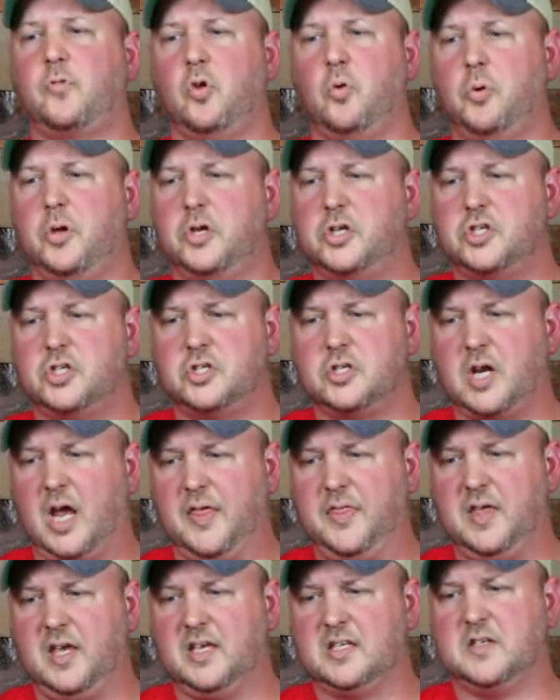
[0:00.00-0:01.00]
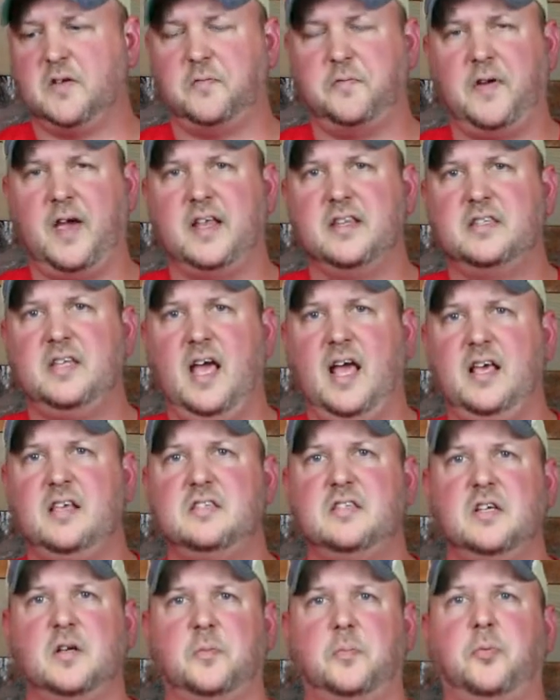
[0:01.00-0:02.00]
which I think is a
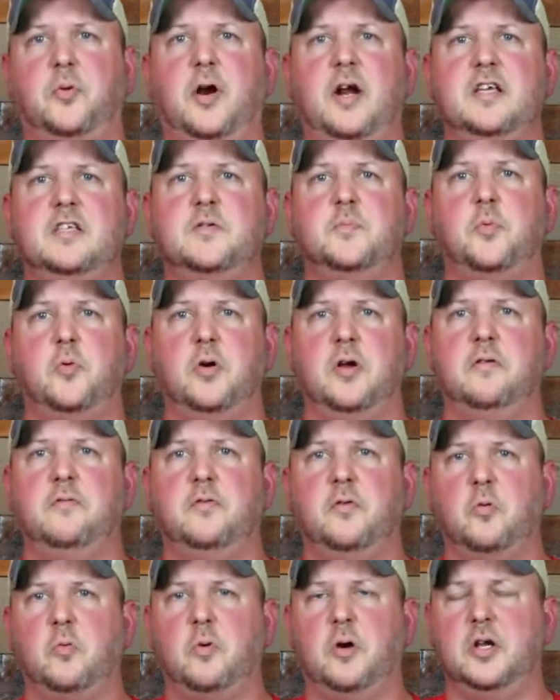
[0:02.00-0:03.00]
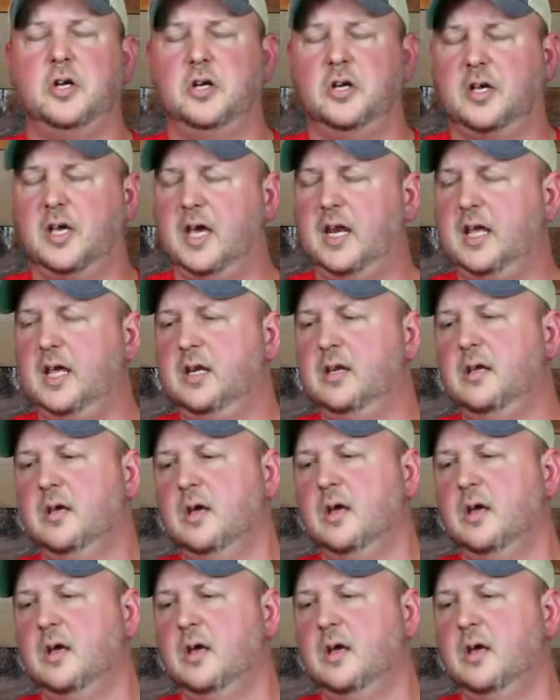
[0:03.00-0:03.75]
fantastic price point for what you're getting,